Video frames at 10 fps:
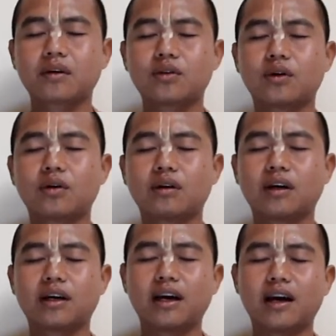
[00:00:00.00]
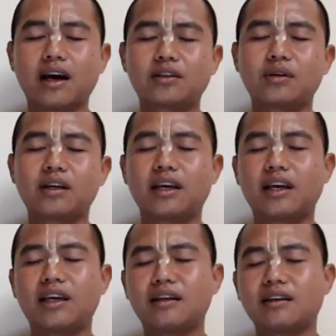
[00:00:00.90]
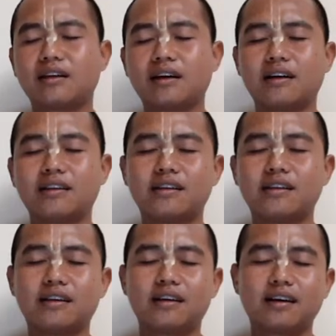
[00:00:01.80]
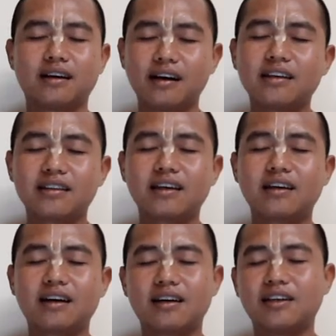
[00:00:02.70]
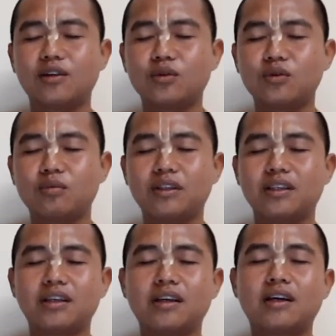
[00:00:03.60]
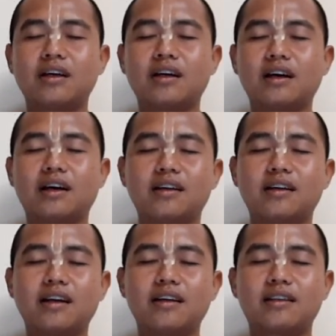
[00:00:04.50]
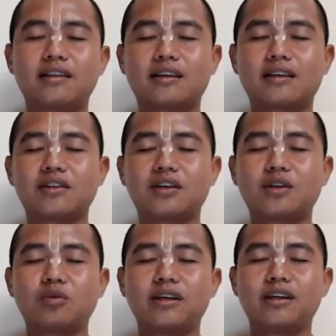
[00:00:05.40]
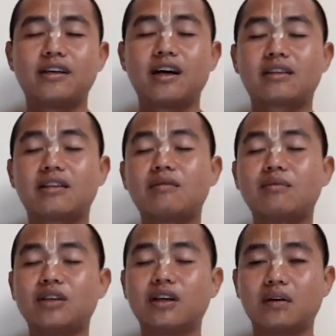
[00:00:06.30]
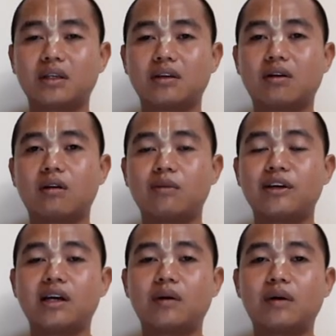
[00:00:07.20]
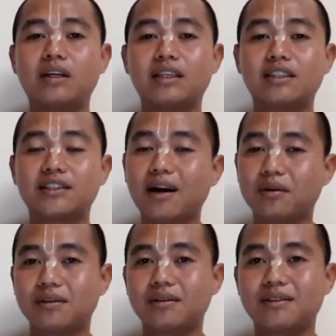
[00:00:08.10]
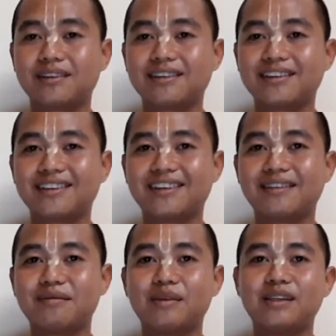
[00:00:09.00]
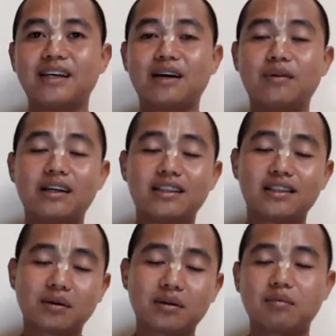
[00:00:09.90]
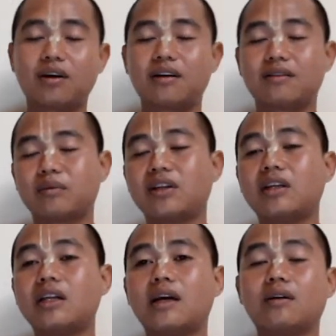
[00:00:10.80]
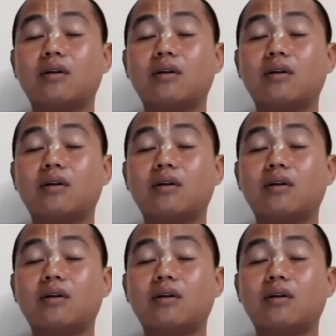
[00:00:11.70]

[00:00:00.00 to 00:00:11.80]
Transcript: So actually in the Karnataka, in Udupi, that is considered to be Dakshin Vrindavan or Vrindavan in south, Vrindavan in southern part of India.